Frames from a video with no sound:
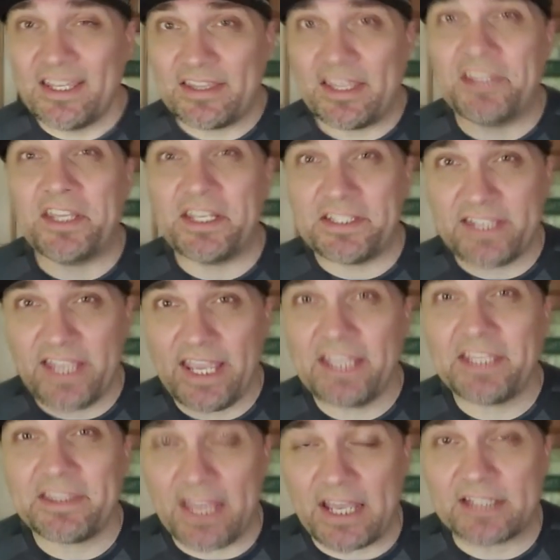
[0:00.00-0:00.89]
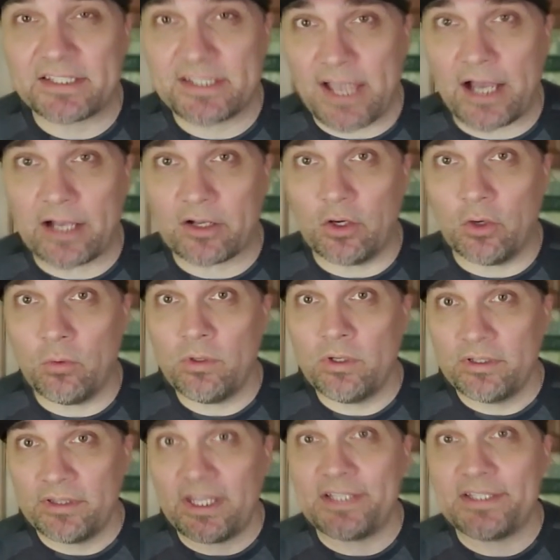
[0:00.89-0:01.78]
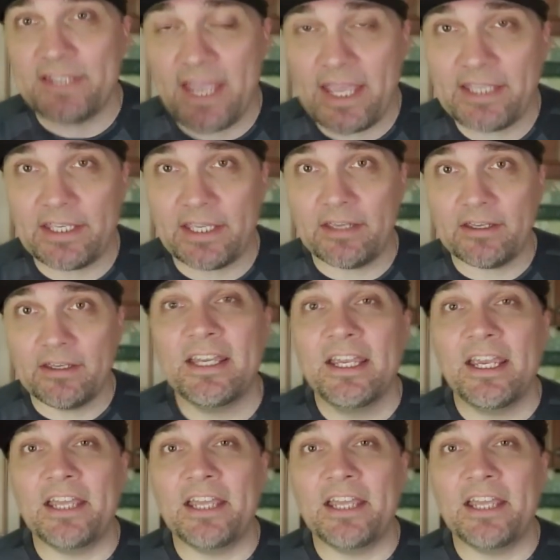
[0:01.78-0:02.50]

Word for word: Then they take that taco, they take it,